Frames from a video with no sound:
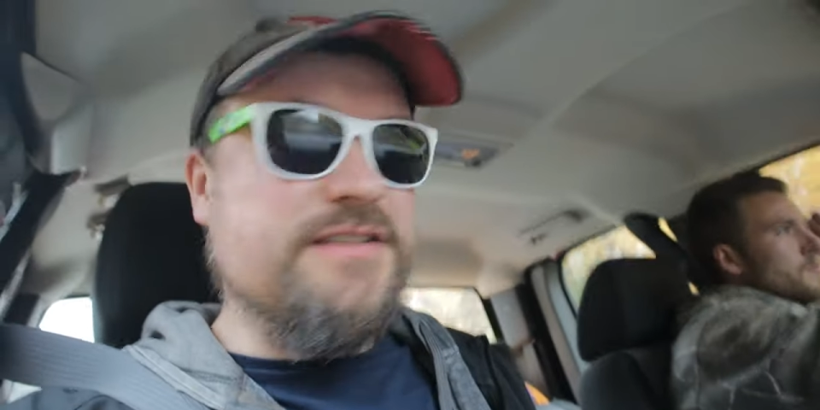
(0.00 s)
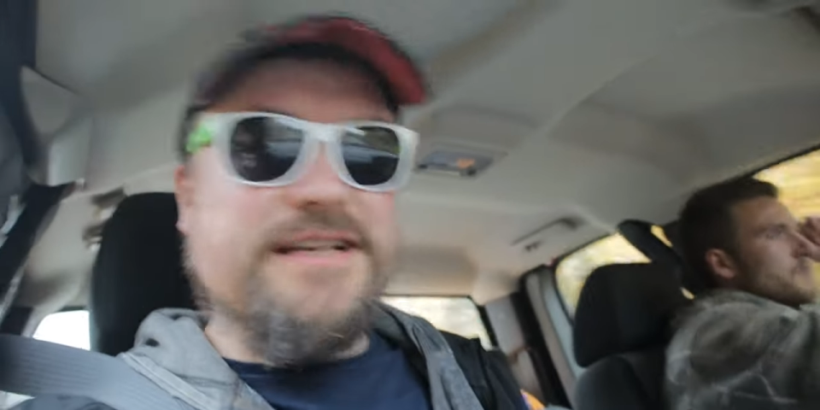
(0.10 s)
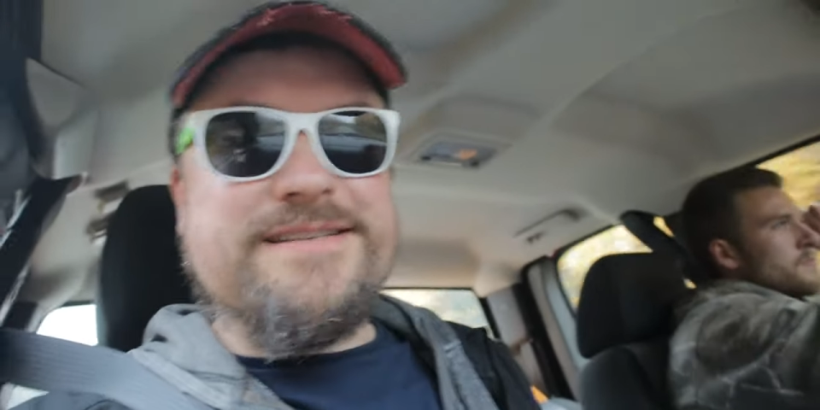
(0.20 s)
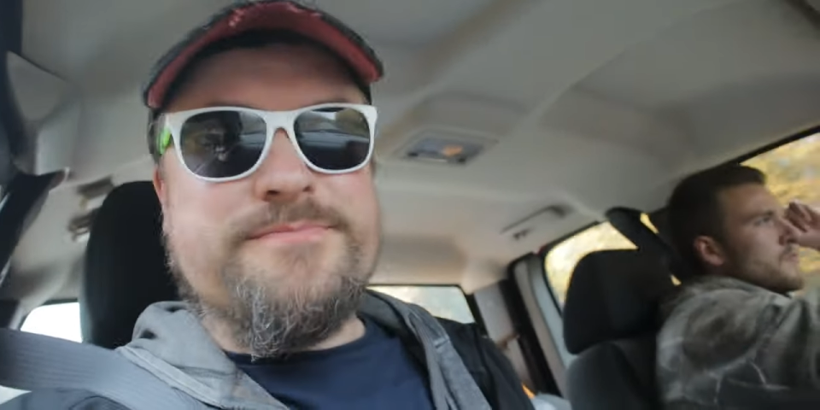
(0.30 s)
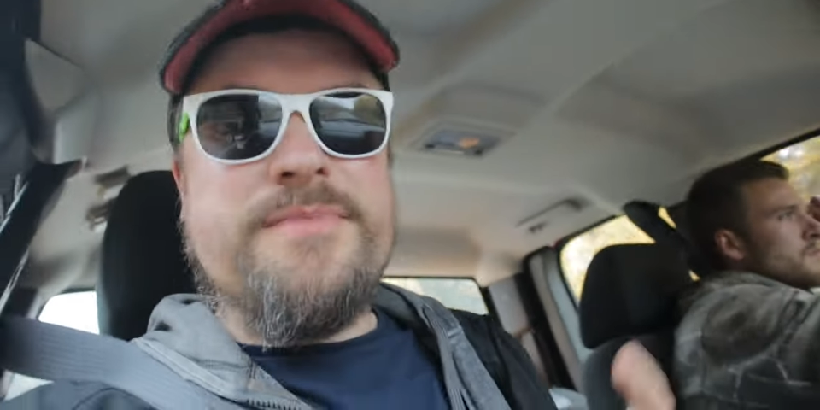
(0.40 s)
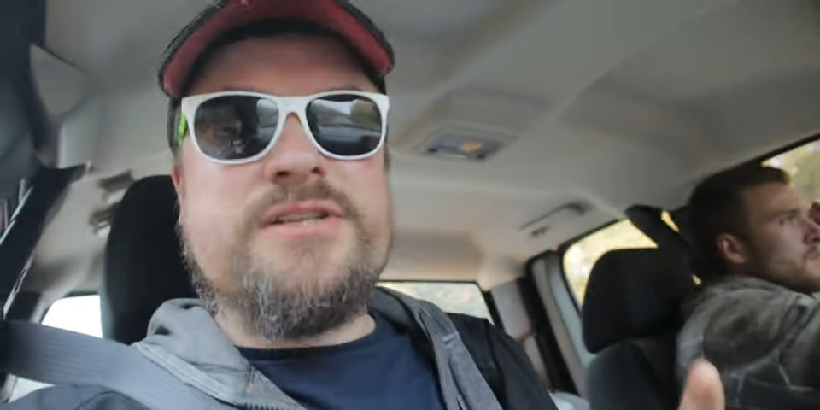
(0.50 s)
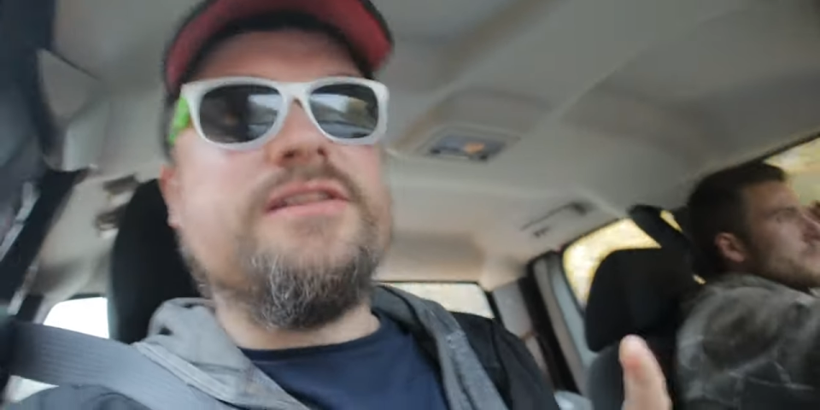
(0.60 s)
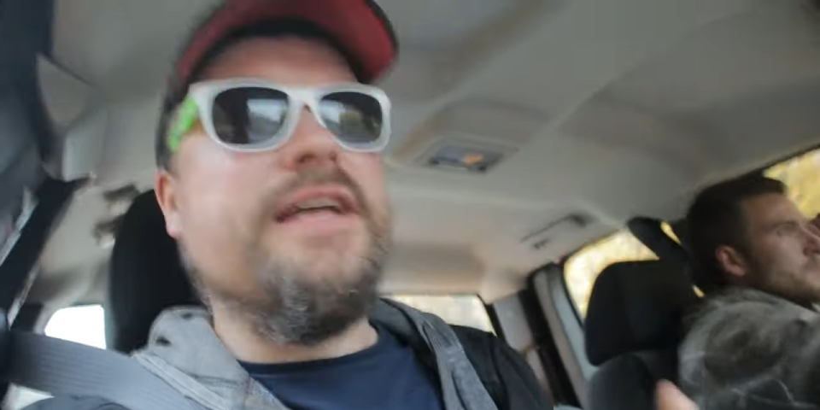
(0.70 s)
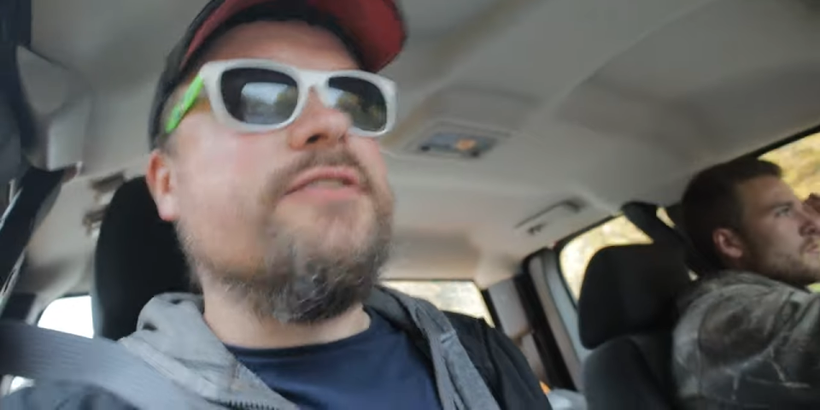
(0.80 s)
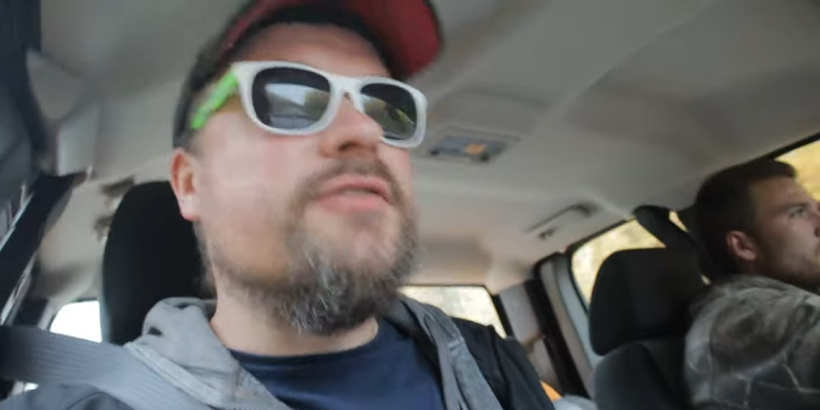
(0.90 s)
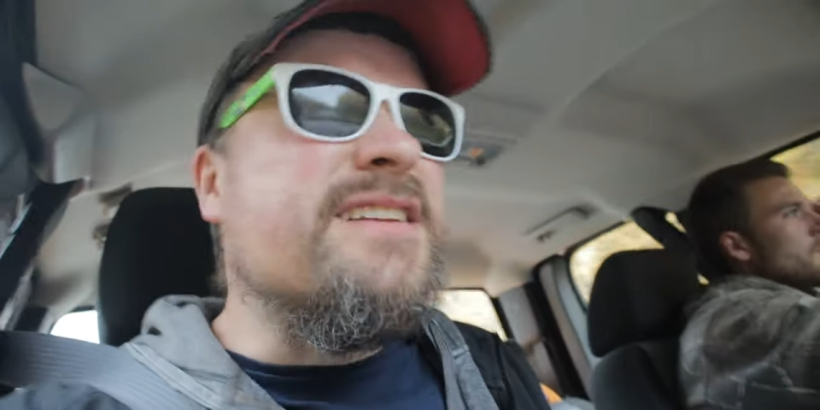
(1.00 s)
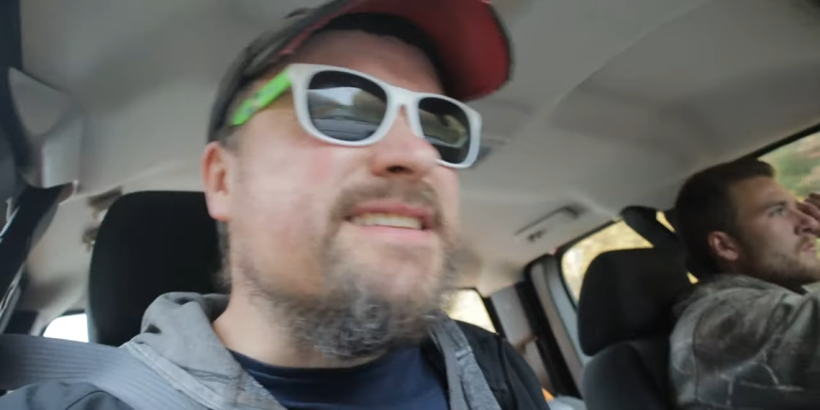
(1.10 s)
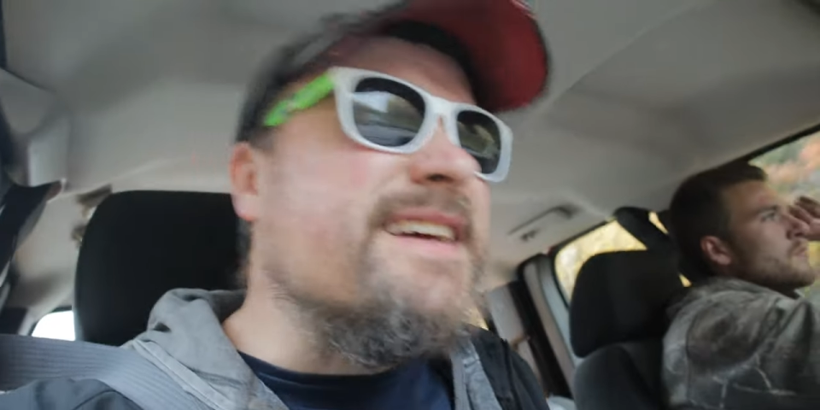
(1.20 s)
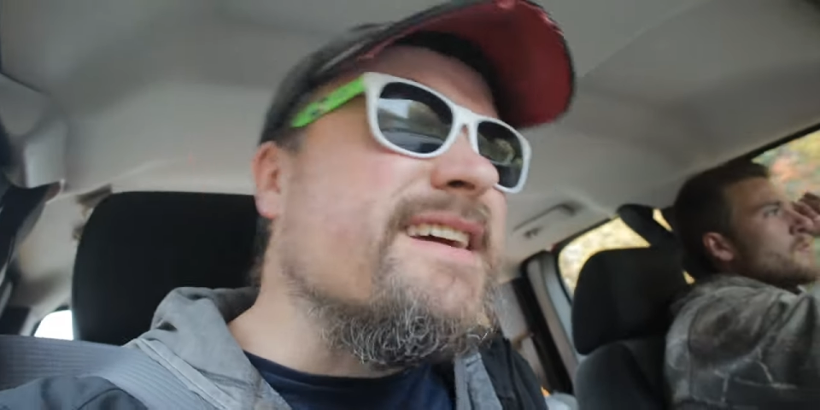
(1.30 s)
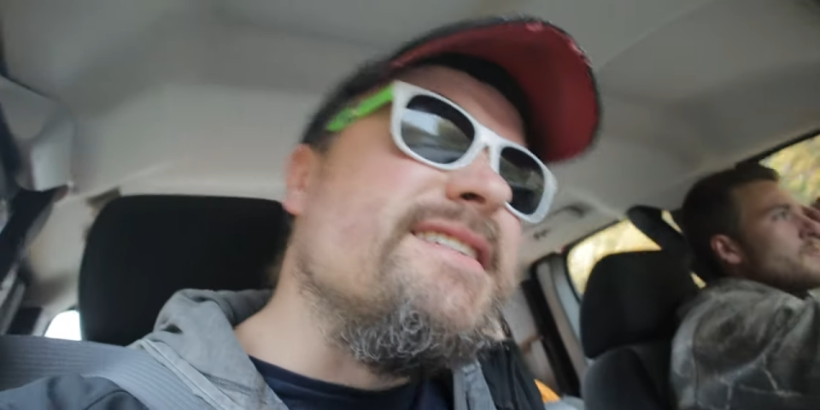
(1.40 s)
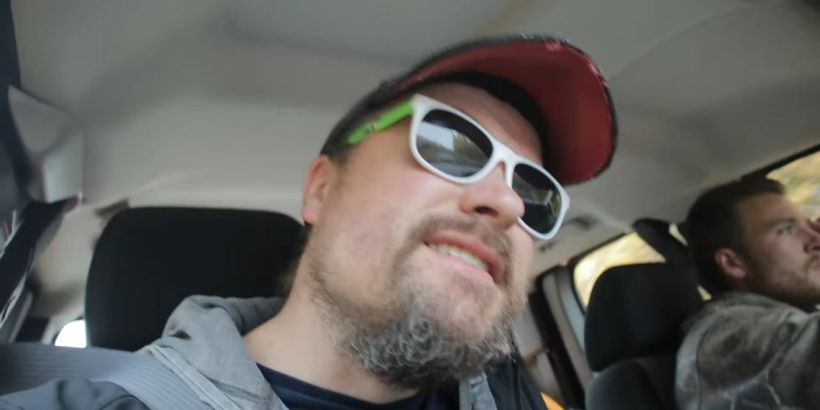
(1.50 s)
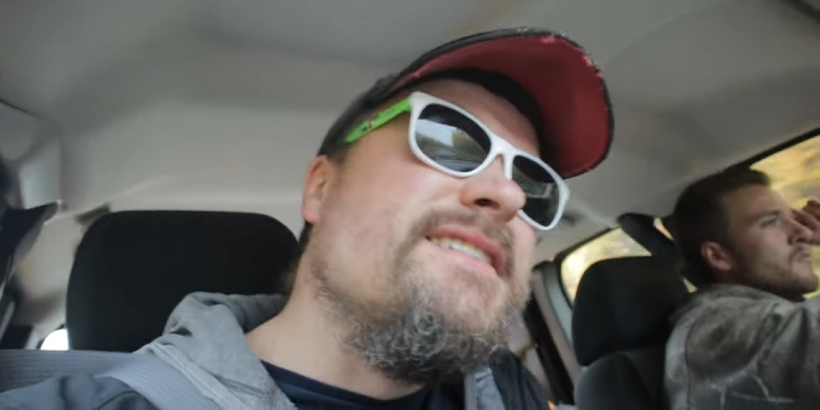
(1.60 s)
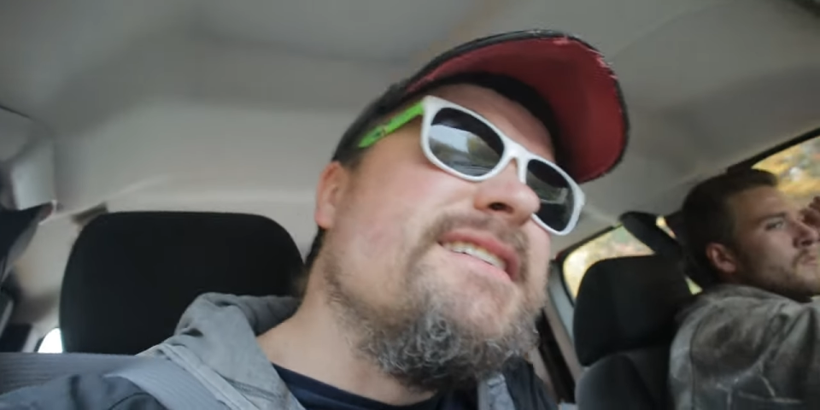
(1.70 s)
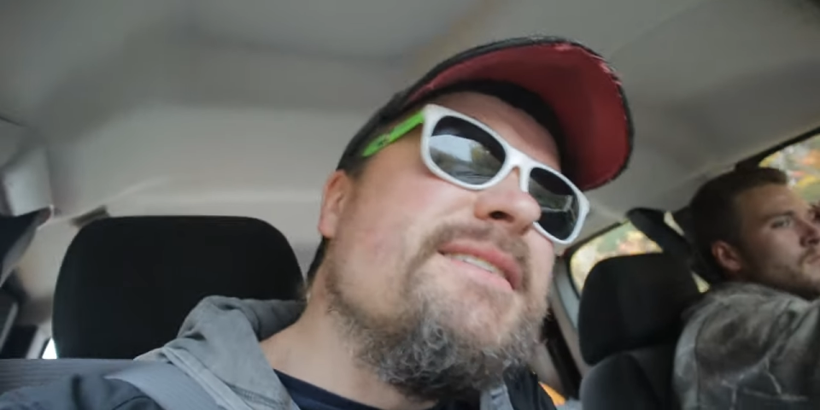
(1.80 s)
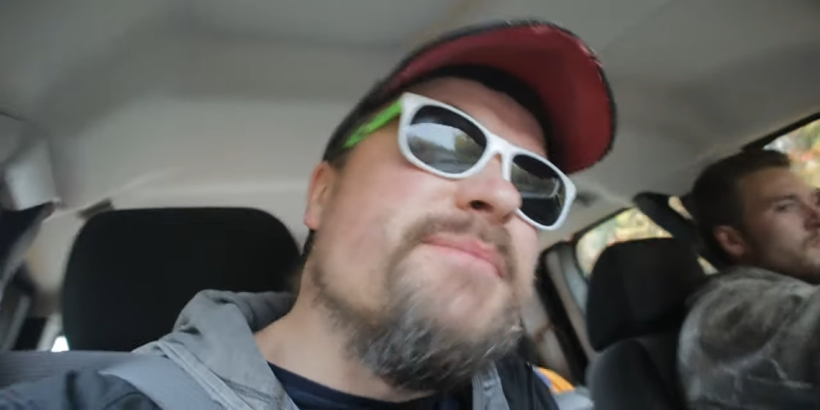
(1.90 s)
like it's much later in the day,
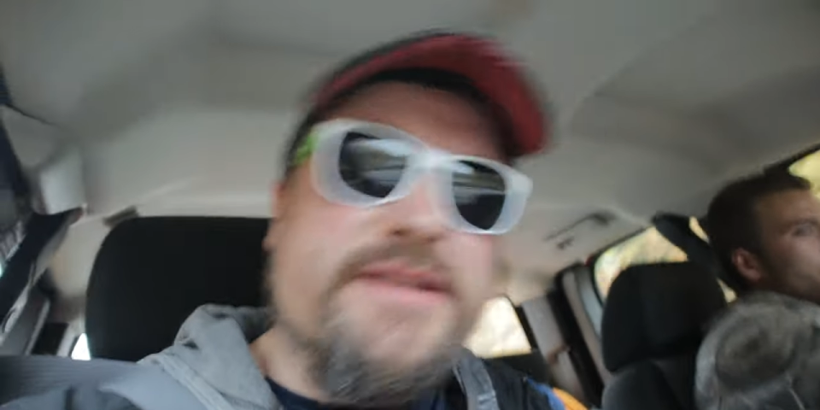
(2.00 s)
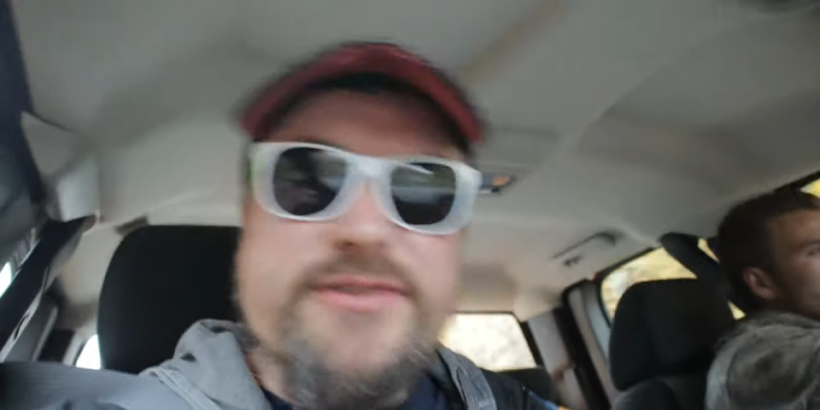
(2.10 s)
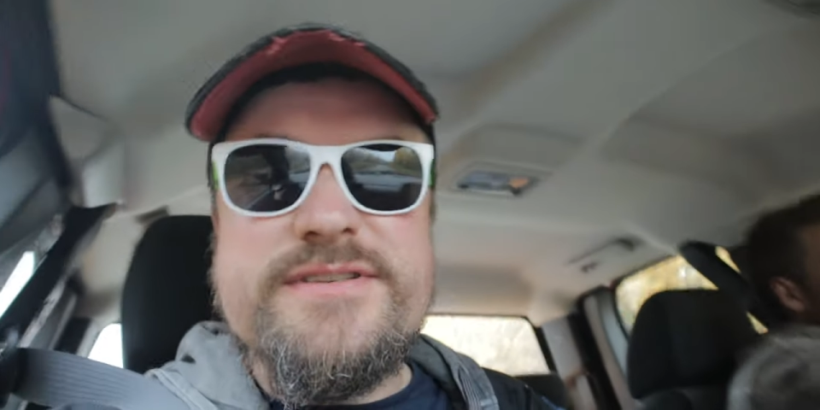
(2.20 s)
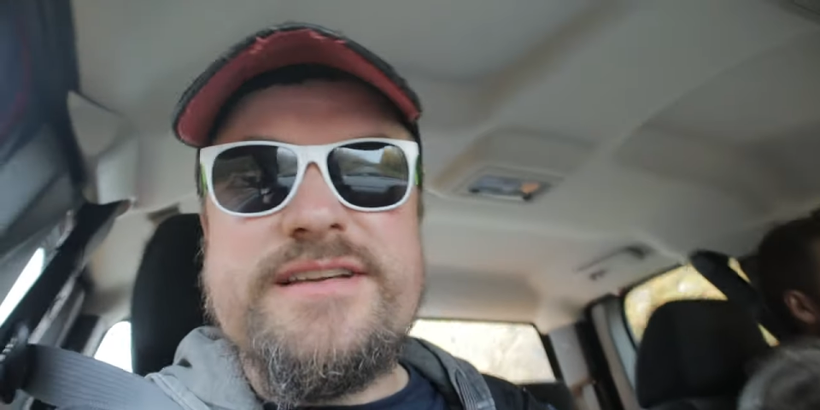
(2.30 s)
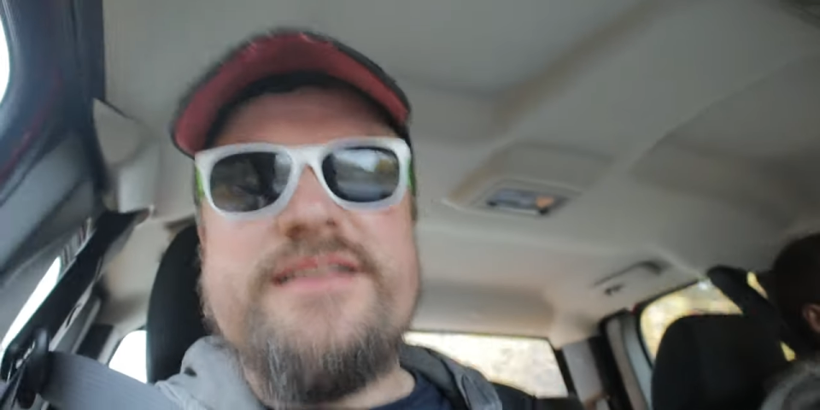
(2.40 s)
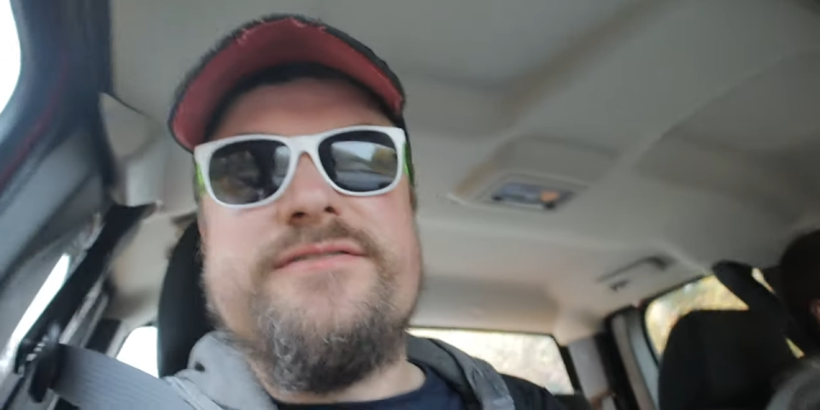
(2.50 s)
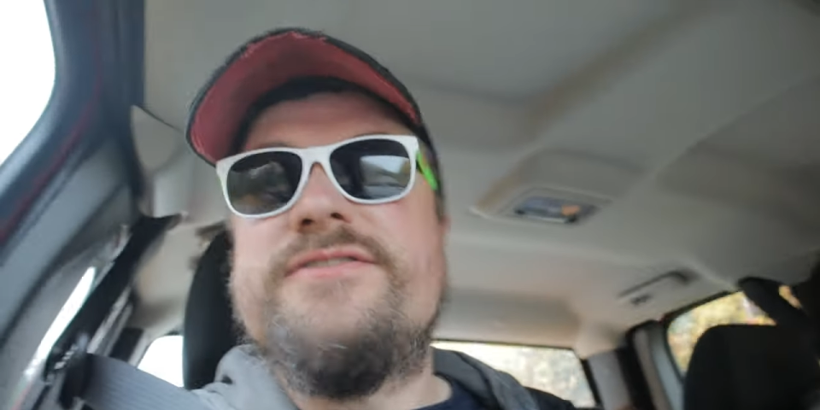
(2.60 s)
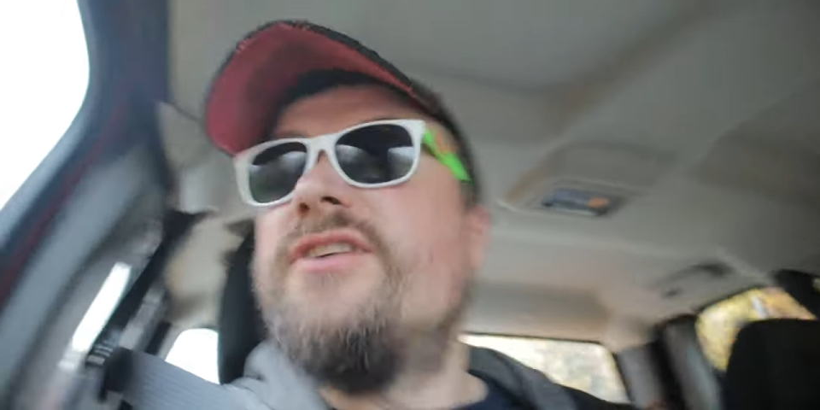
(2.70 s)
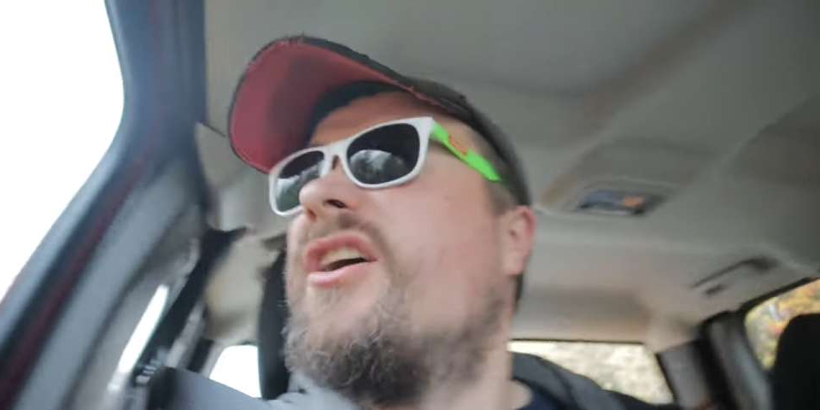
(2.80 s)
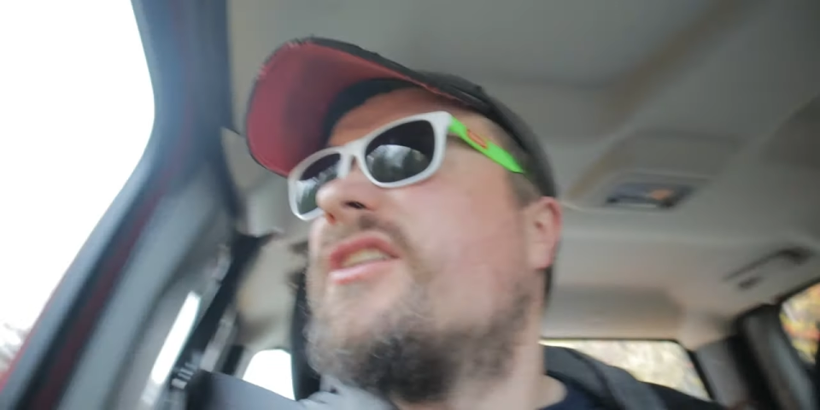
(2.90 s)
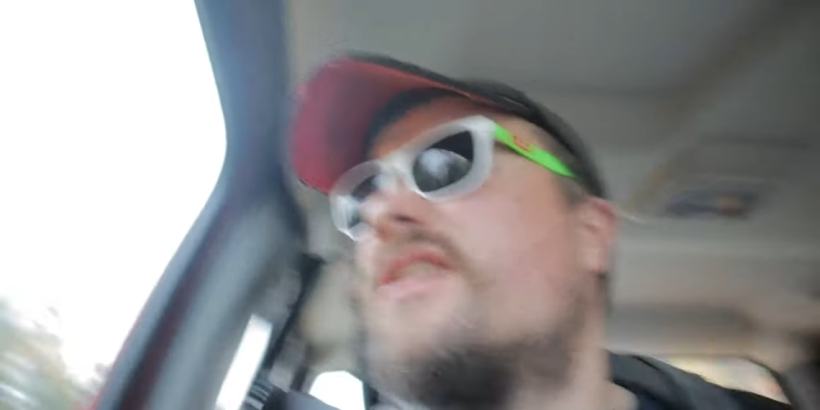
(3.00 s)
but there is kind of a darker